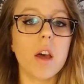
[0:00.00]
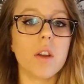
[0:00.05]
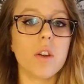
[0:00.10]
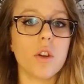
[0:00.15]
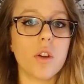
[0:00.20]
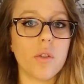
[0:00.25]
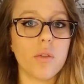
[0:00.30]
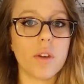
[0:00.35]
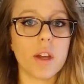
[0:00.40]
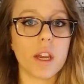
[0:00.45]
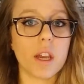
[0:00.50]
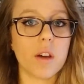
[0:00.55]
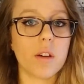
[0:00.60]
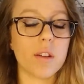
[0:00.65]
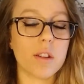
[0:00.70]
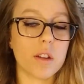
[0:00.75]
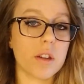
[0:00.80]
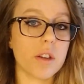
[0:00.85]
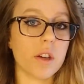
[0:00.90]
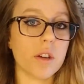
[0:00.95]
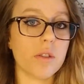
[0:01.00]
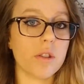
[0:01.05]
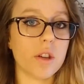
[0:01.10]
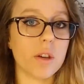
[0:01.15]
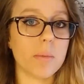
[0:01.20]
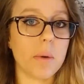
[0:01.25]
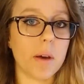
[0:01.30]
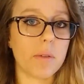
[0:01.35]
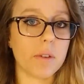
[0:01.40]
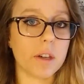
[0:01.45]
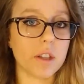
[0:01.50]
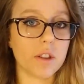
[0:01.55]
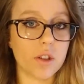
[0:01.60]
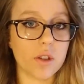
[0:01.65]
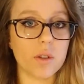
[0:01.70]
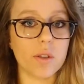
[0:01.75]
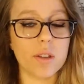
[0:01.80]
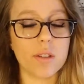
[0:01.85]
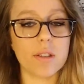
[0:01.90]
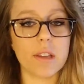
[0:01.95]
new videos on YouTube every
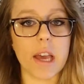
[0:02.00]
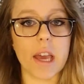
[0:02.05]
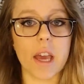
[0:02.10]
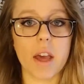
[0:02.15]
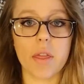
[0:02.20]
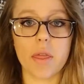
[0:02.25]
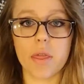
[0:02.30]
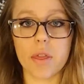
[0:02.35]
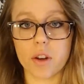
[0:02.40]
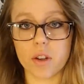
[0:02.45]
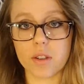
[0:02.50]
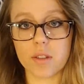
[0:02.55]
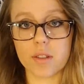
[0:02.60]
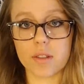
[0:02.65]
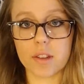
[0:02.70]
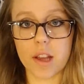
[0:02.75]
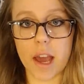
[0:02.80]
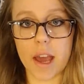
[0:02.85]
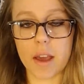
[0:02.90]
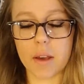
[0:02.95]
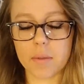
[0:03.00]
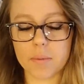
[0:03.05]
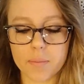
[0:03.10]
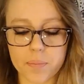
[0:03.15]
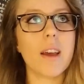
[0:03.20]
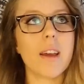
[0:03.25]
Tuesday and Thursday.